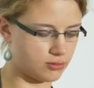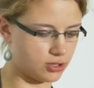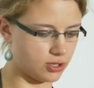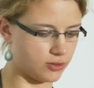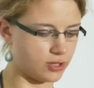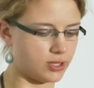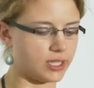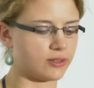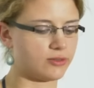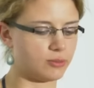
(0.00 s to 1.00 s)
sure if you're
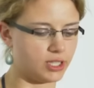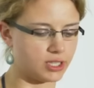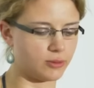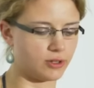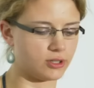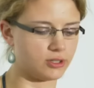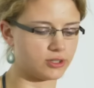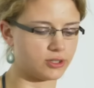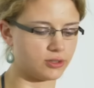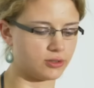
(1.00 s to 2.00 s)
like familiar with
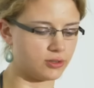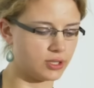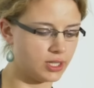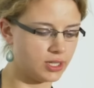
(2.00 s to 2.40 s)
also